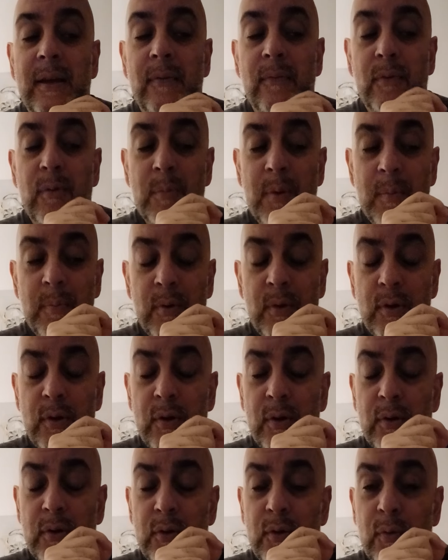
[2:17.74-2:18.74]
remember
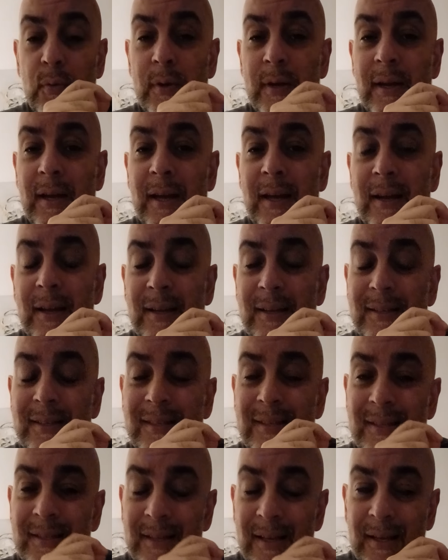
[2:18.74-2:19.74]
you're doing it at a
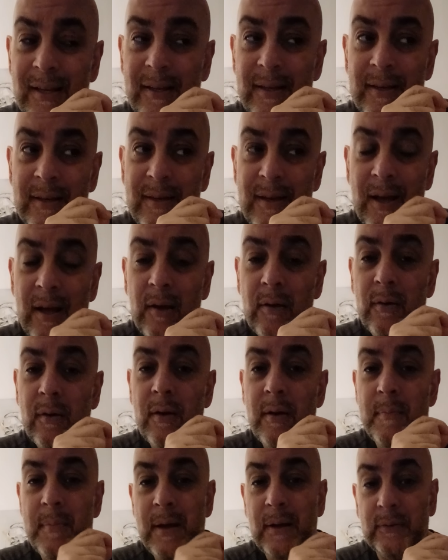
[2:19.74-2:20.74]
set dollar
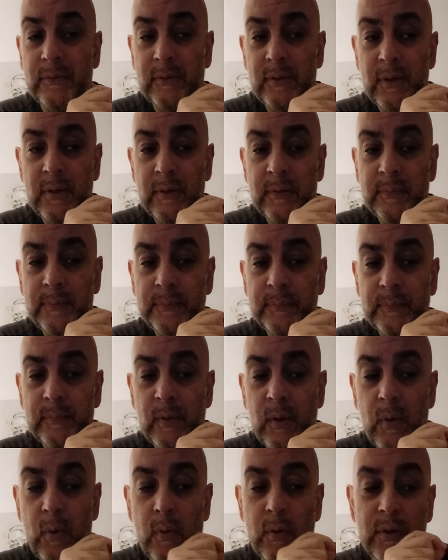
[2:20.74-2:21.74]
amount
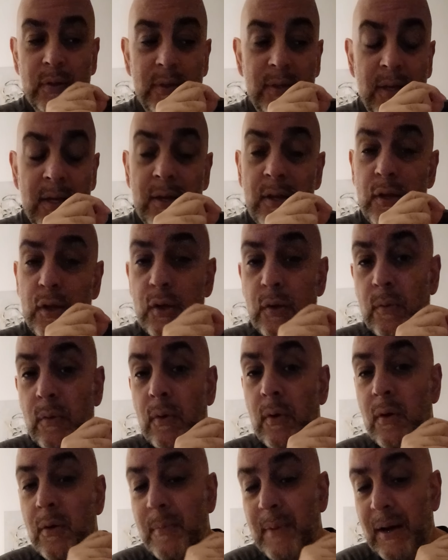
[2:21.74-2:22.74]
or set
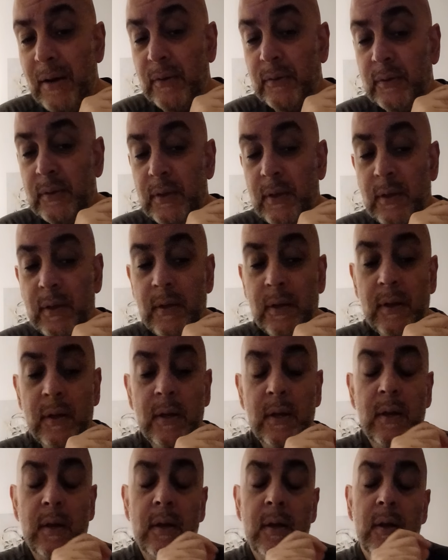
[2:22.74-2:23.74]
euro amount.
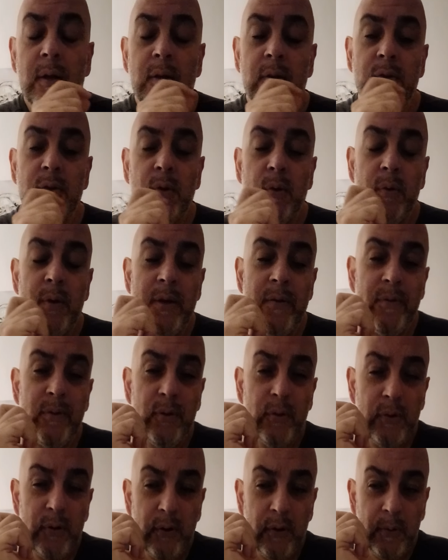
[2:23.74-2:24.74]
So even
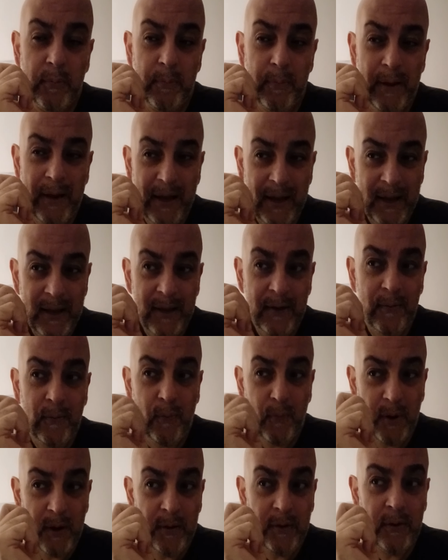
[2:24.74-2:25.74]
though you're paying
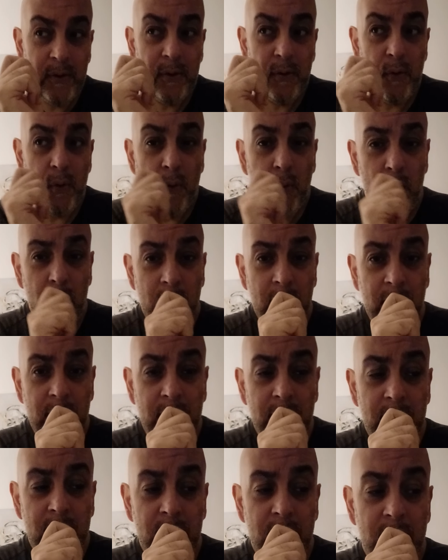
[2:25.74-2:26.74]
with
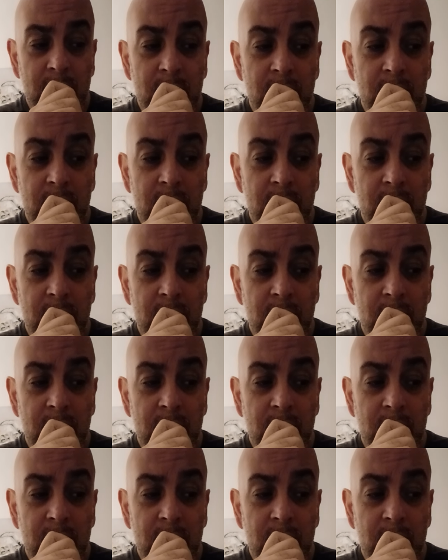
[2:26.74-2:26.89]
coin,